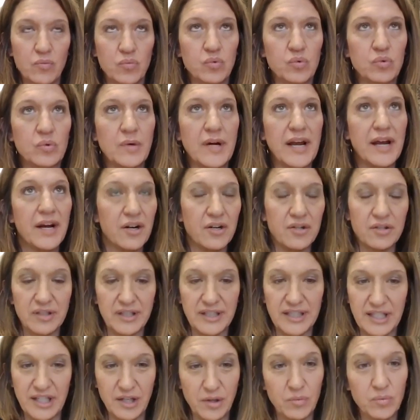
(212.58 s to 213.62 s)

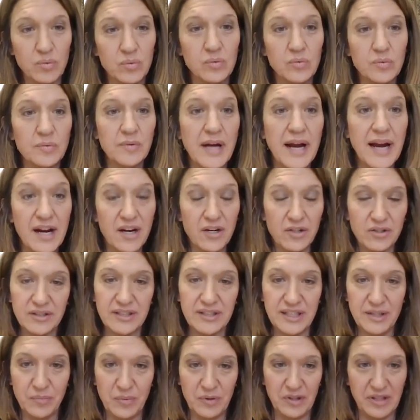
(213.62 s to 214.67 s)
rarely
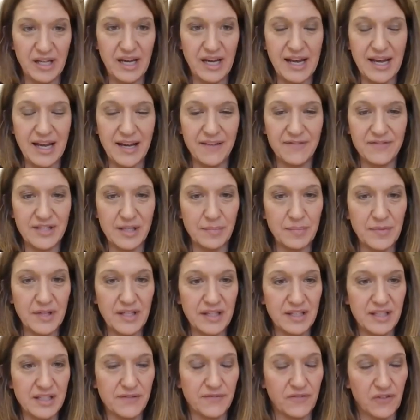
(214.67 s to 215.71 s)
will I have something
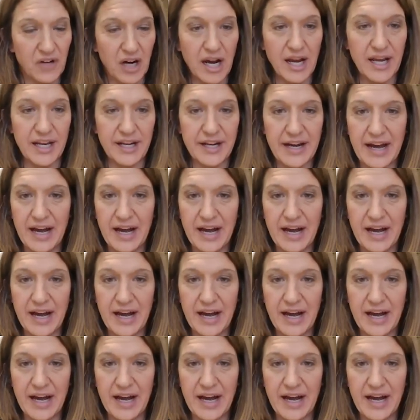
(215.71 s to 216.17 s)
that's fried